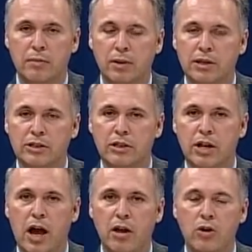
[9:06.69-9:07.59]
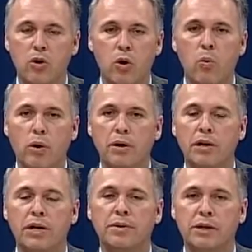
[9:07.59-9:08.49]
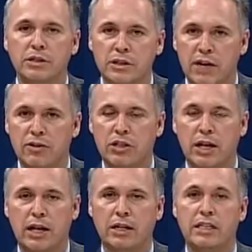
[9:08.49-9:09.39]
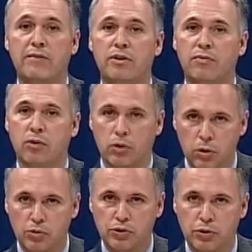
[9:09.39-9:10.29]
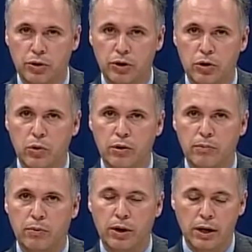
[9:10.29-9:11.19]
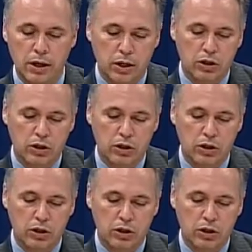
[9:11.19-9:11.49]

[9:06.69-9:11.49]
But it is not nowhere near as devastating as having a foreclosure on your credit report.